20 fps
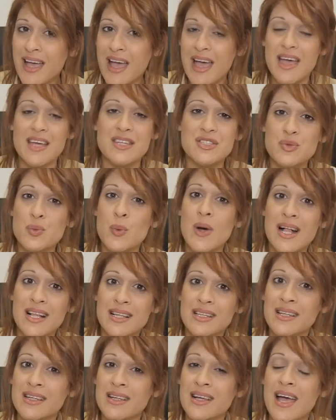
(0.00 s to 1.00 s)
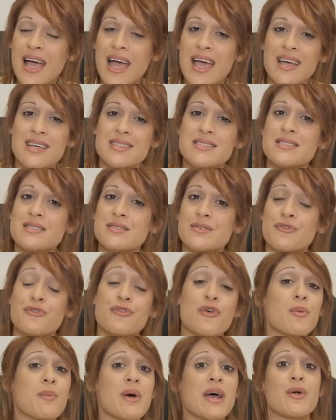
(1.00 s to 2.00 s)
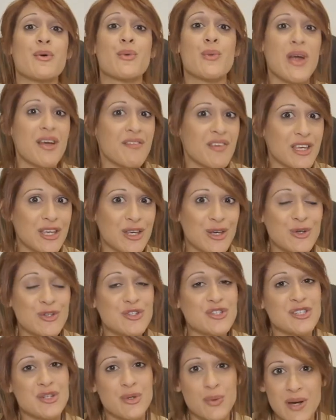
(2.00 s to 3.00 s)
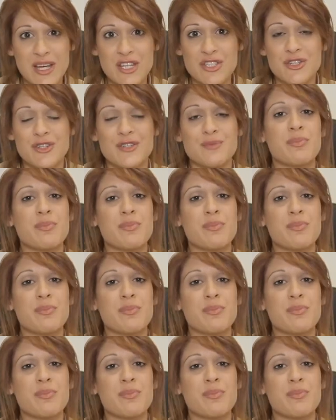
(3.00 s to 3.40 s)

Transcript: as well as from a revenue generation